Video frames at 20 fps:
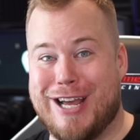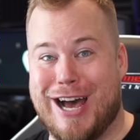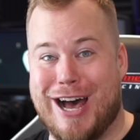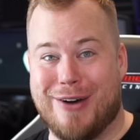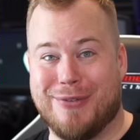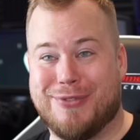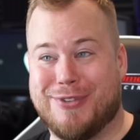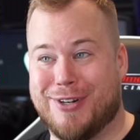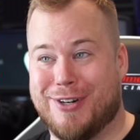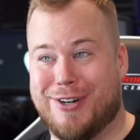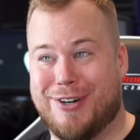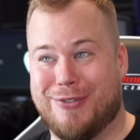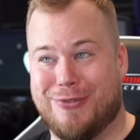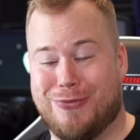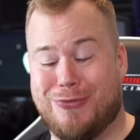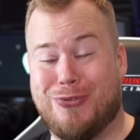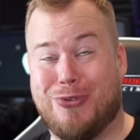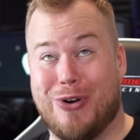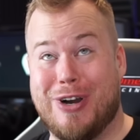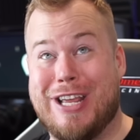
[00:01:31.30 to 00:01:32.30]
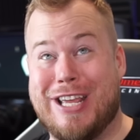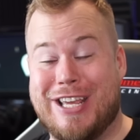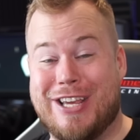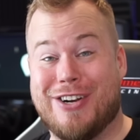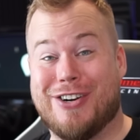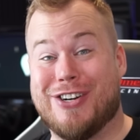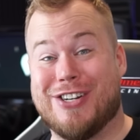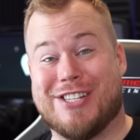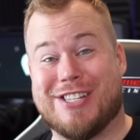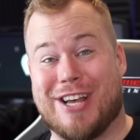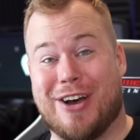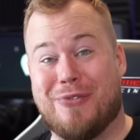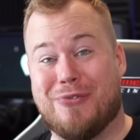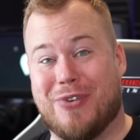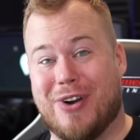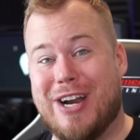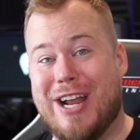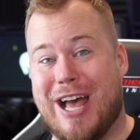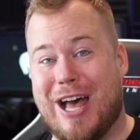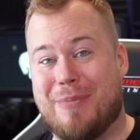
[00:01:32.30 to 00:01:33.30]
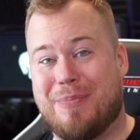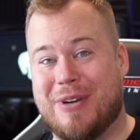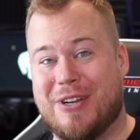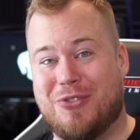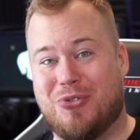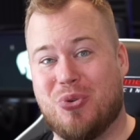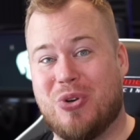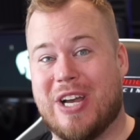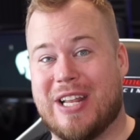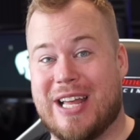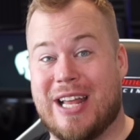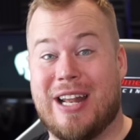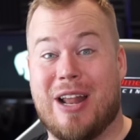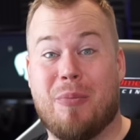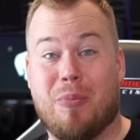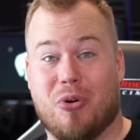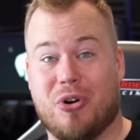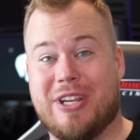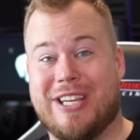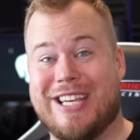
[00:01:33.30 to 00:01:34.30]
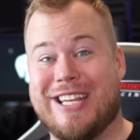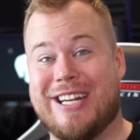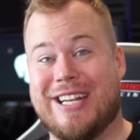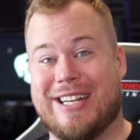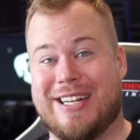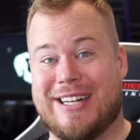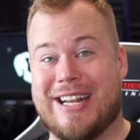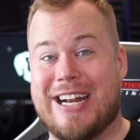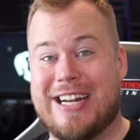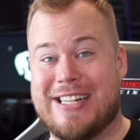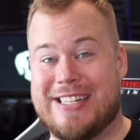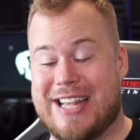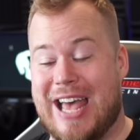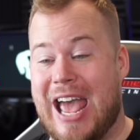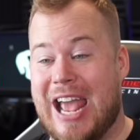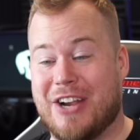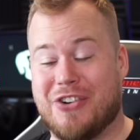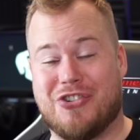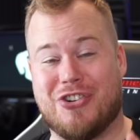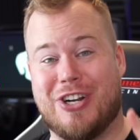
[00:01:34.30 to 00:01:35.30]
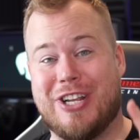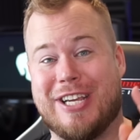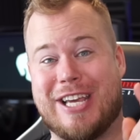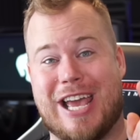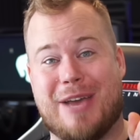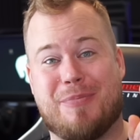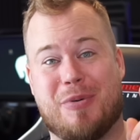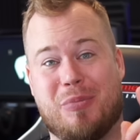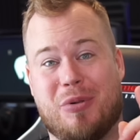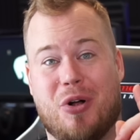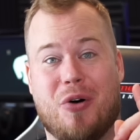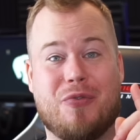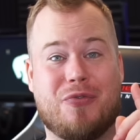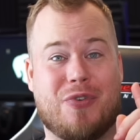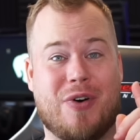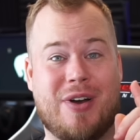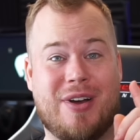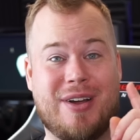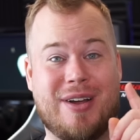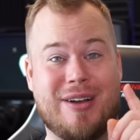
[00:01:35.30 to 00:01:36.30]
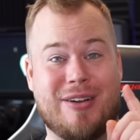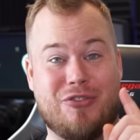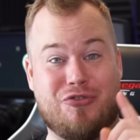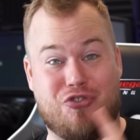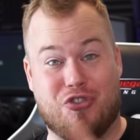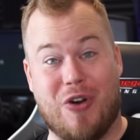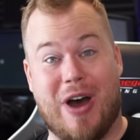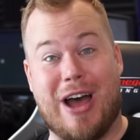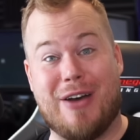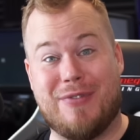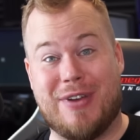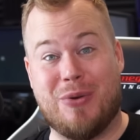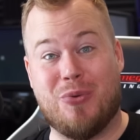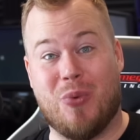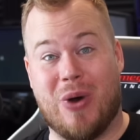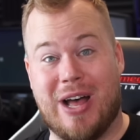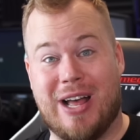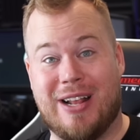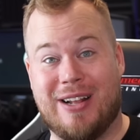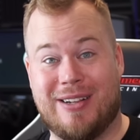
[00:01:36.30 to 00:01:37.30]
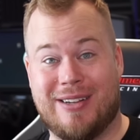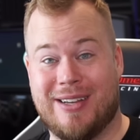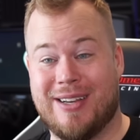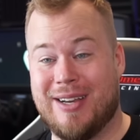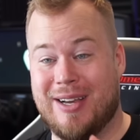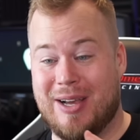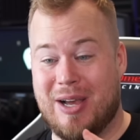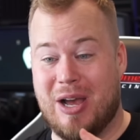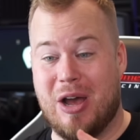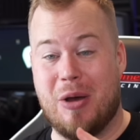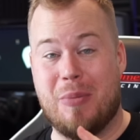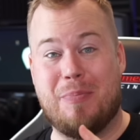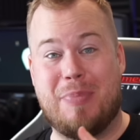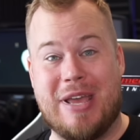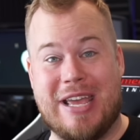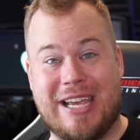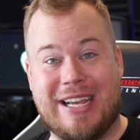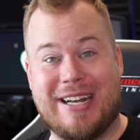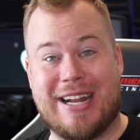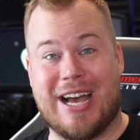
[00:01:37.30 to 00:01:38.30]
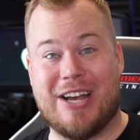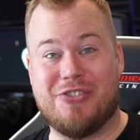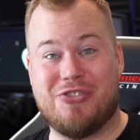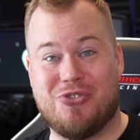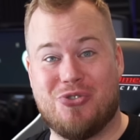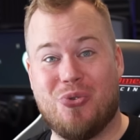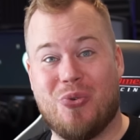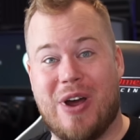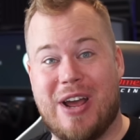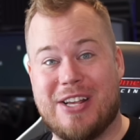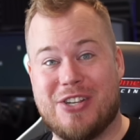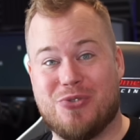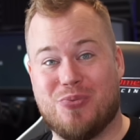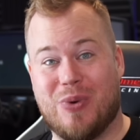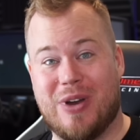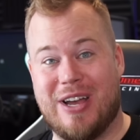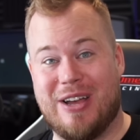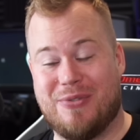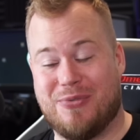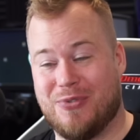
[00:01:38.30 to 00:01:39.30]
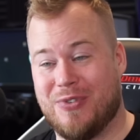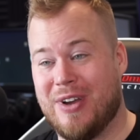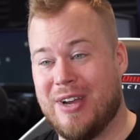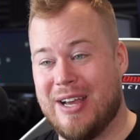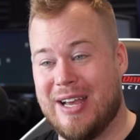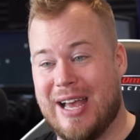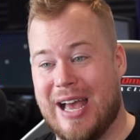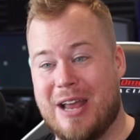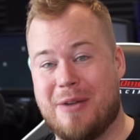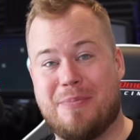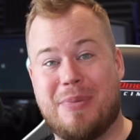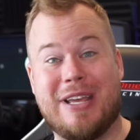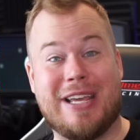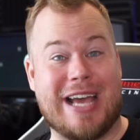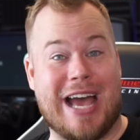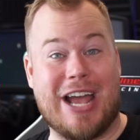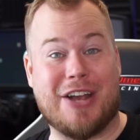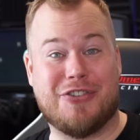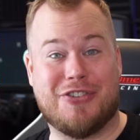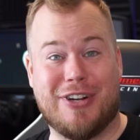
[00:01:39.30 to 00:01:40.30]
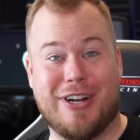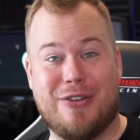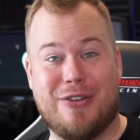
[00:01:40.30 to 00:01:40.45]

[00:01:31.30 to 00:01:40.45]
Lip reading: after 3 years, I'm very happy to get a Lamborghini that is actually capable of driving well, being nice to race with, and being actually